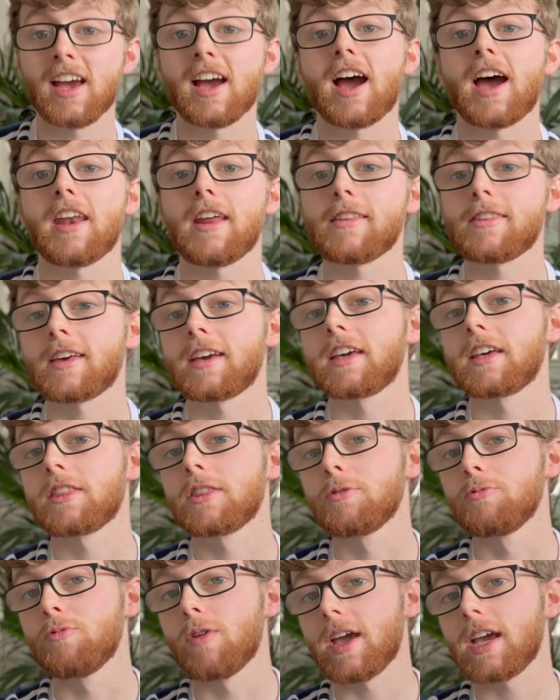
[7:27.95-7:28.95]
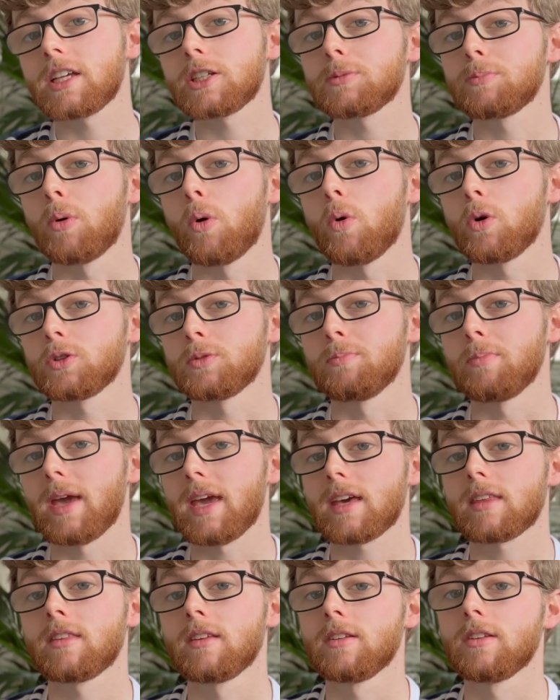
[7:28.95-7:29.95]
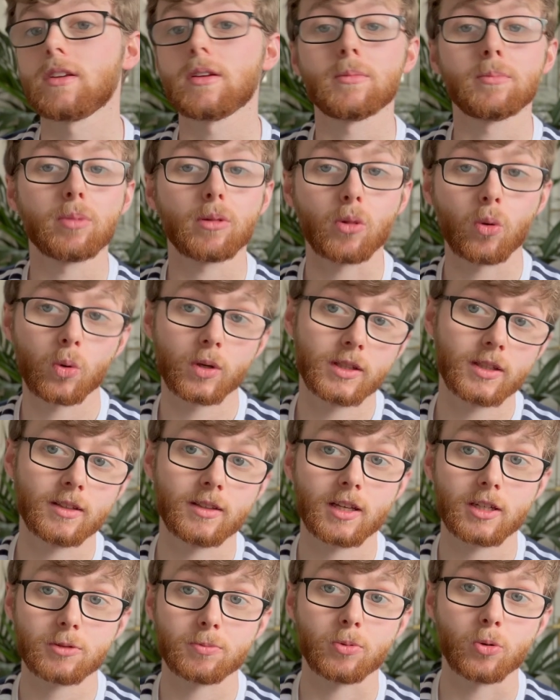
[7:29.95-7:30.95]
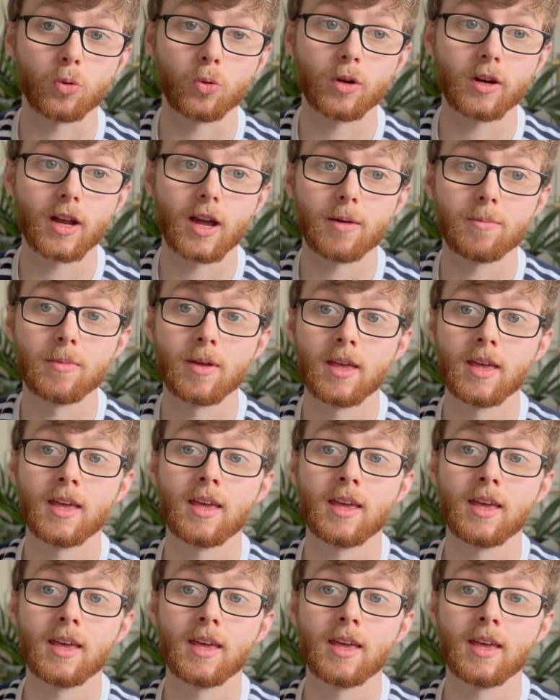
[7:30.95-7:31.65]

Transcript: And I think the rest pause method employed in this program